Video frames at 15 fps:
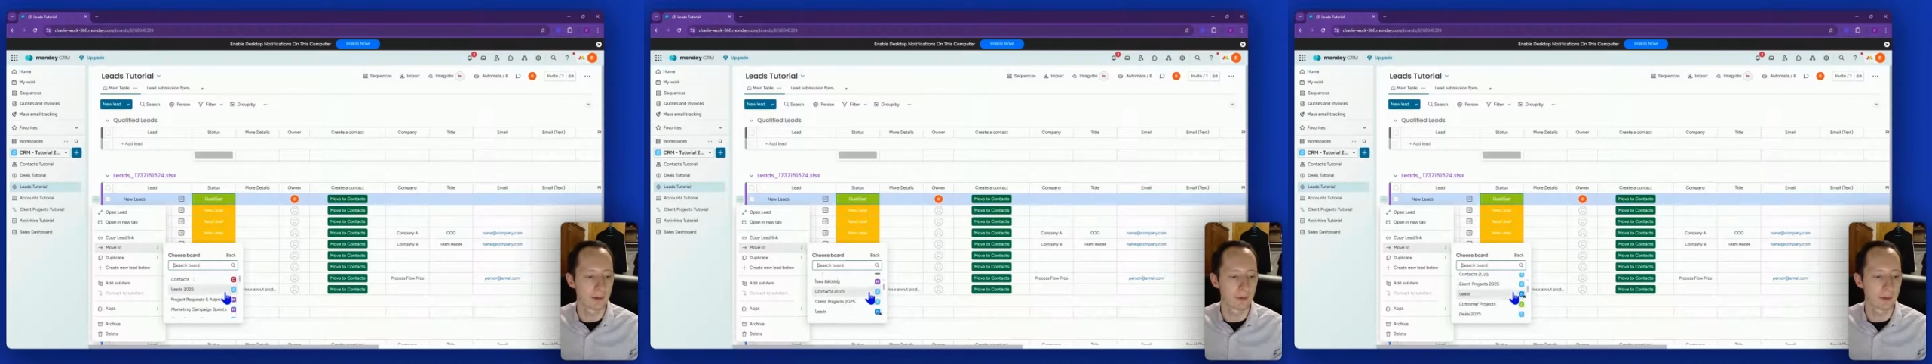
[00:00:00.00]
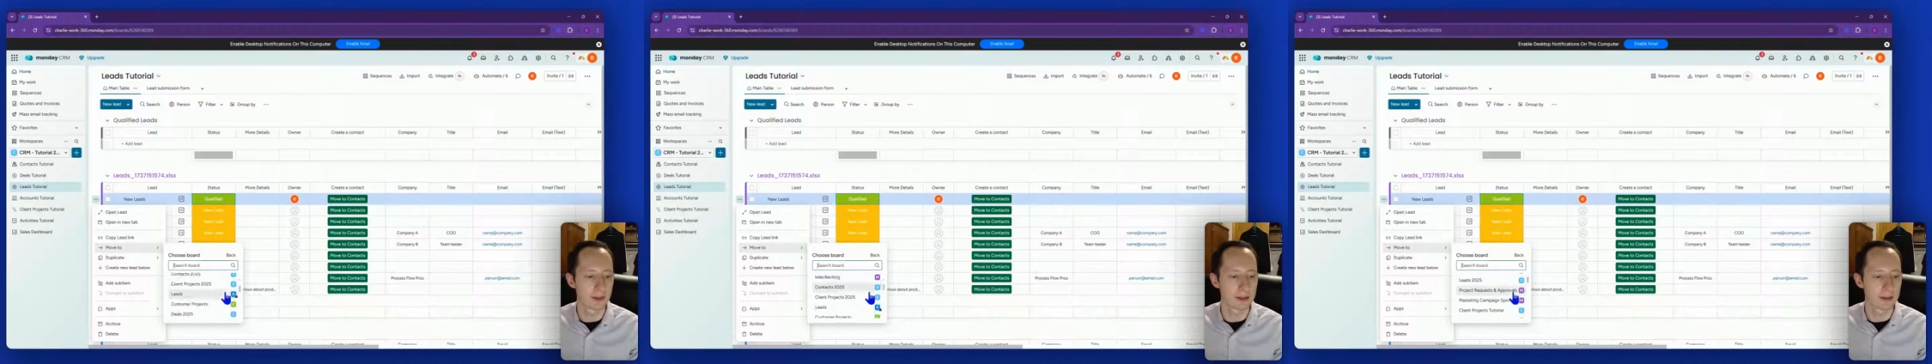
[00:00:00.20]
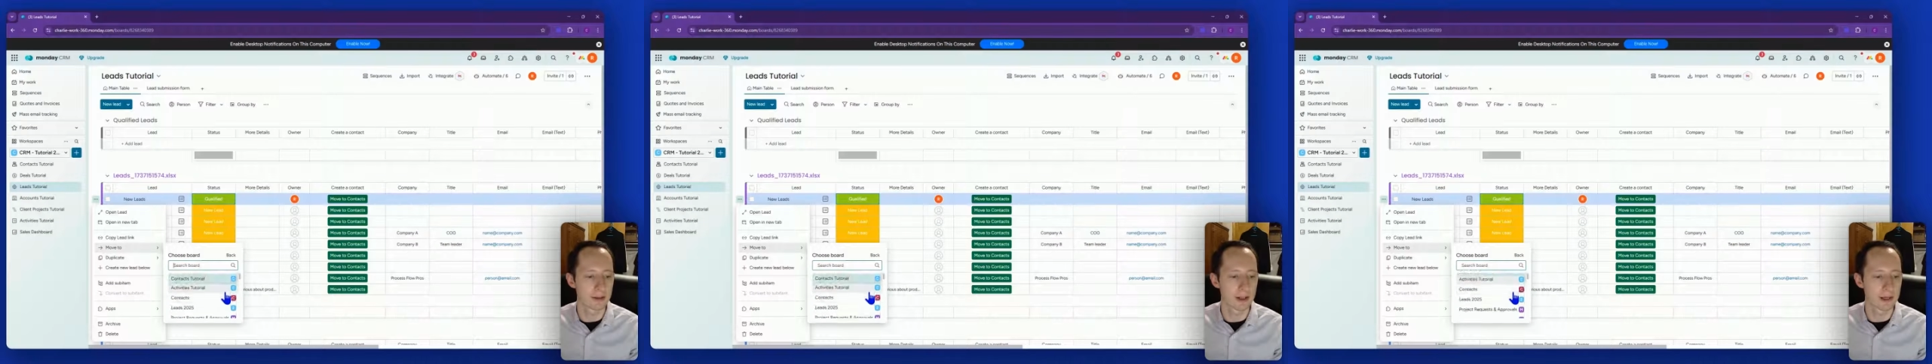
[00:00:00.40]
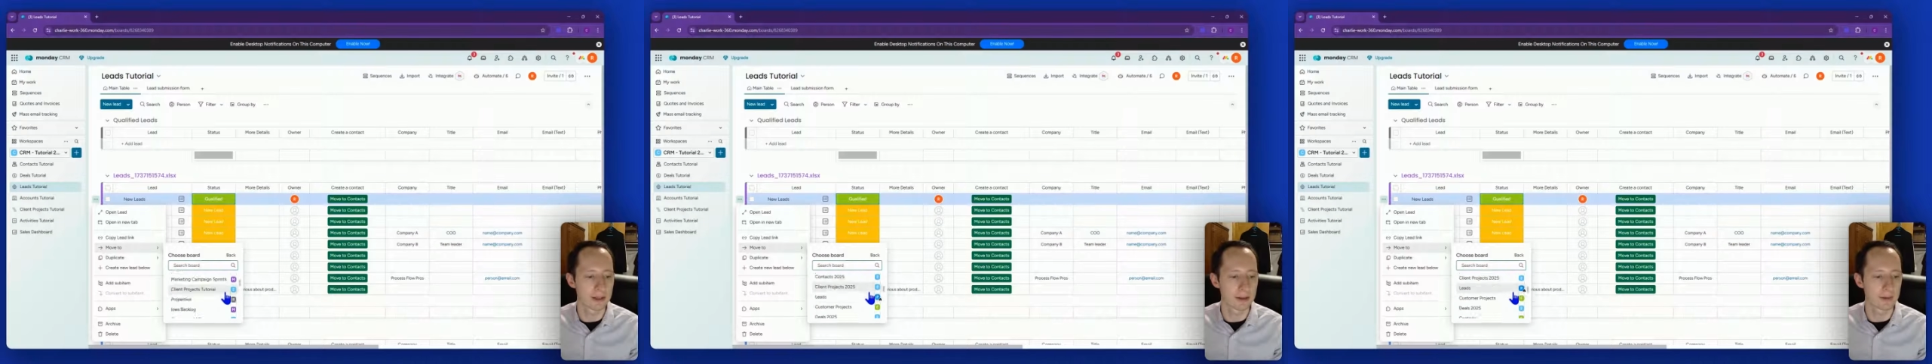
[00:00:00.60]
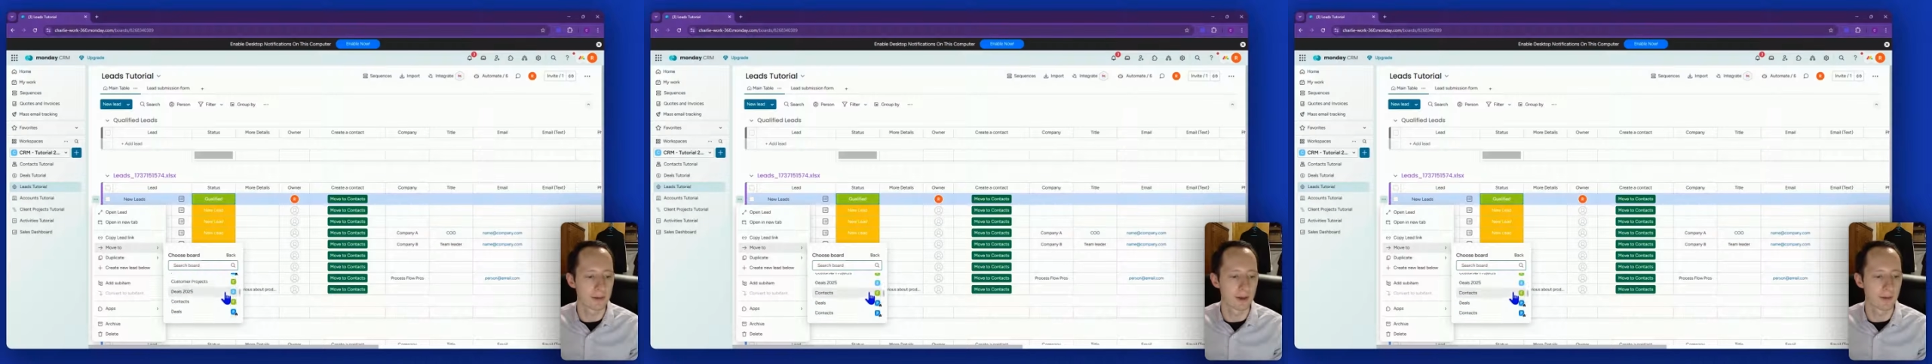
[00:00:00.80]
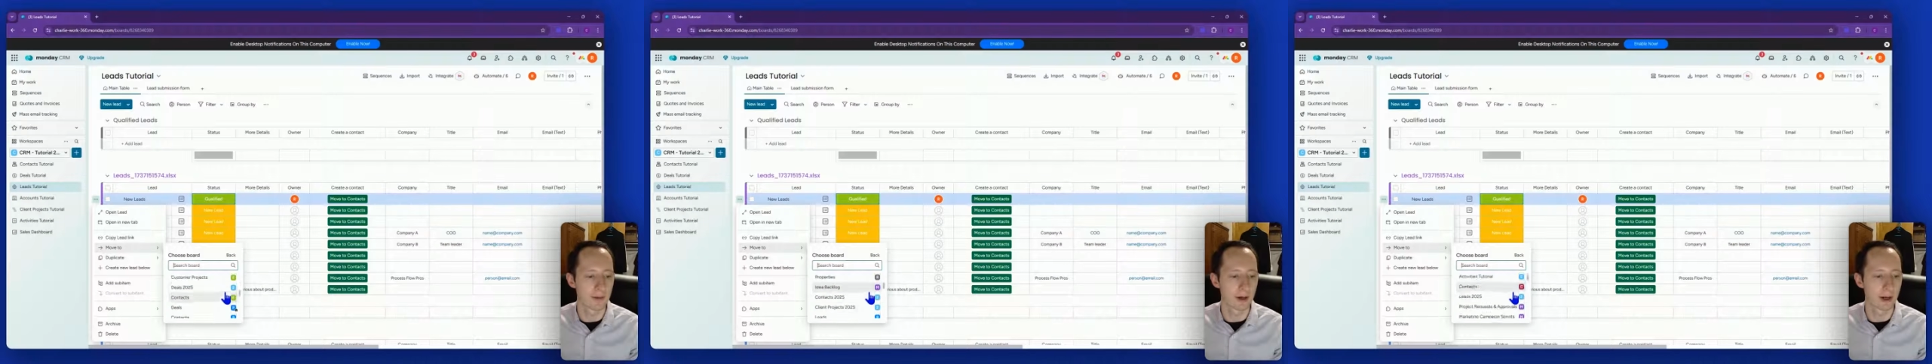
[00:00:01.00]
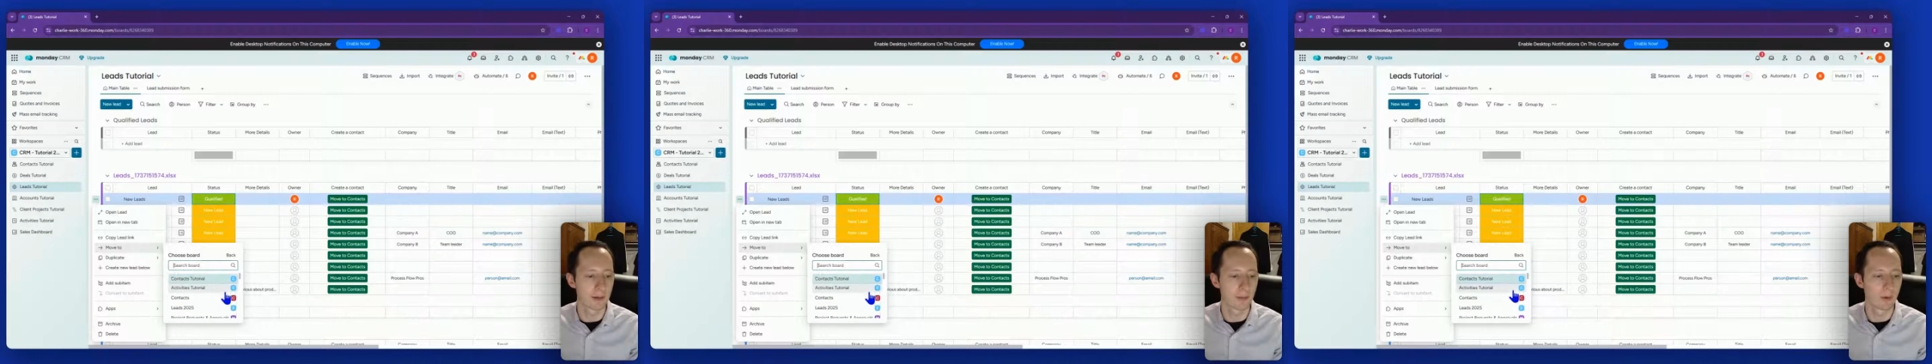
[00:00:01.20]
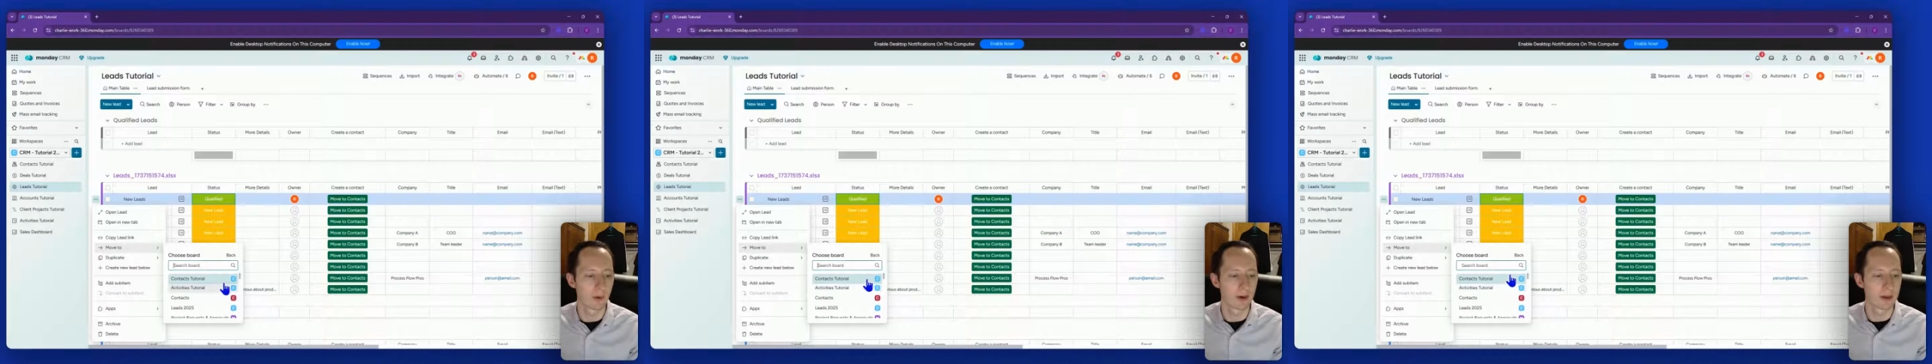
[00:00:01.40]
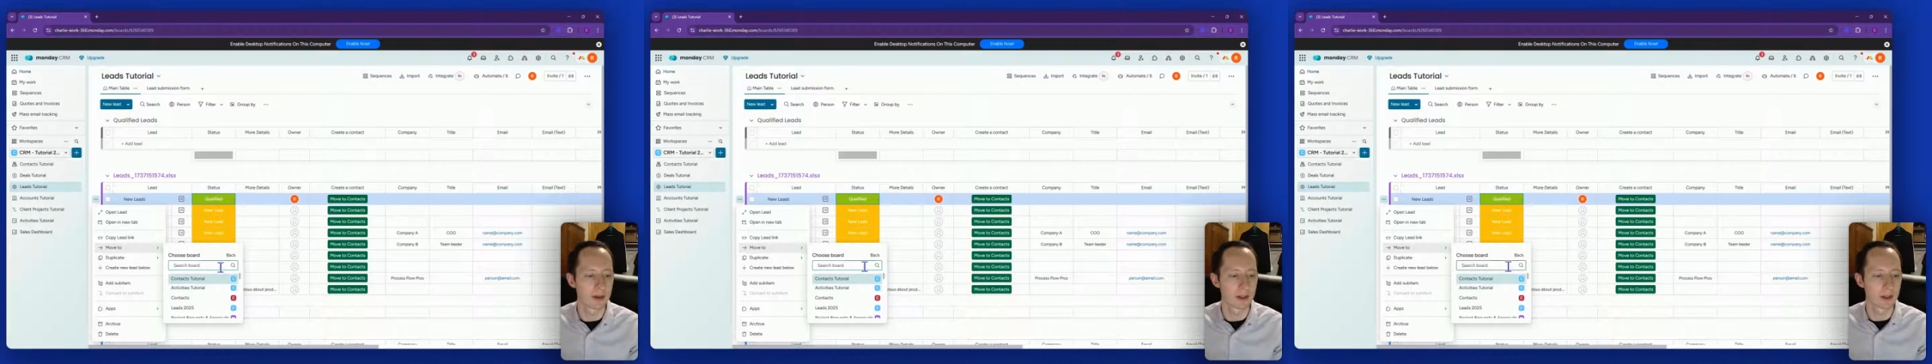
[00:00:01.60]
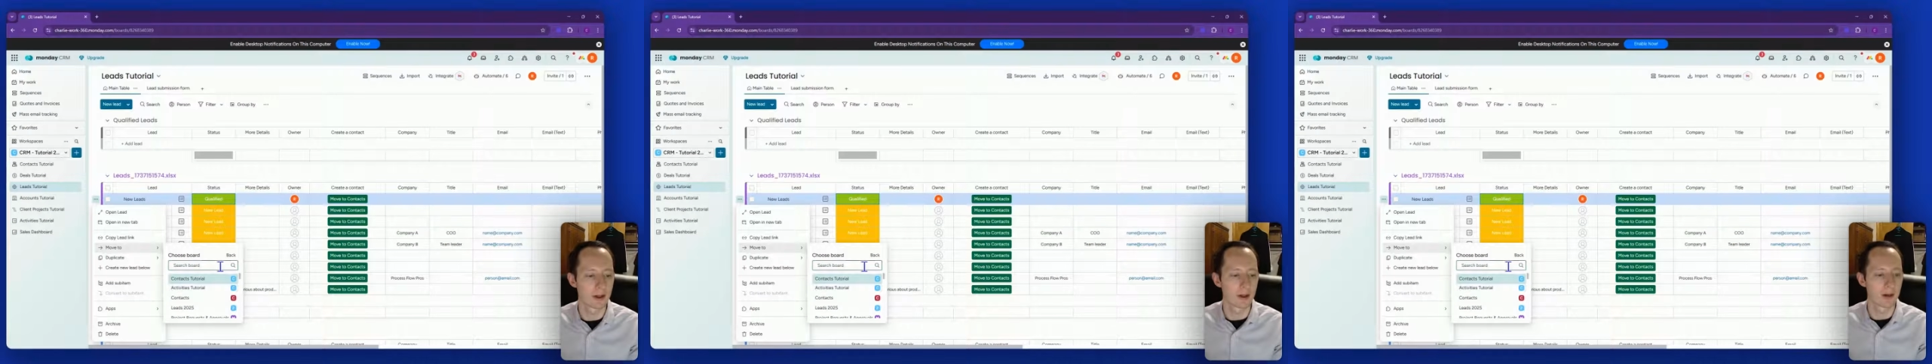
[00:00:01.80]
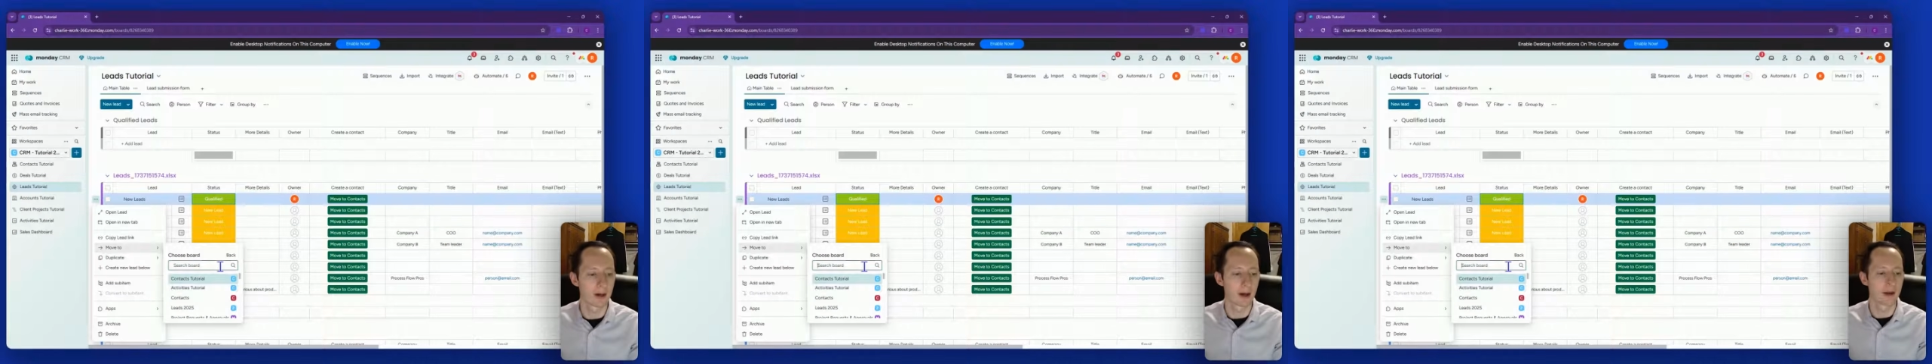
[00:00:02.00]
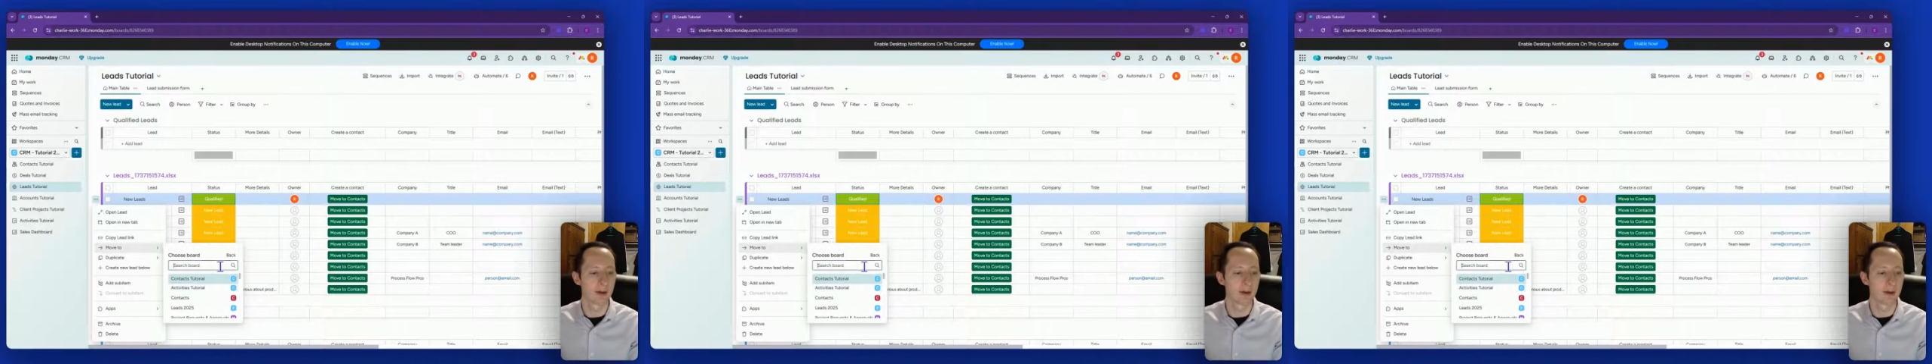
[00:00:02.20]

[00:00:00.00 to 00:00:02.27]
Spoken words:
from this list, when you have a lot of boards and a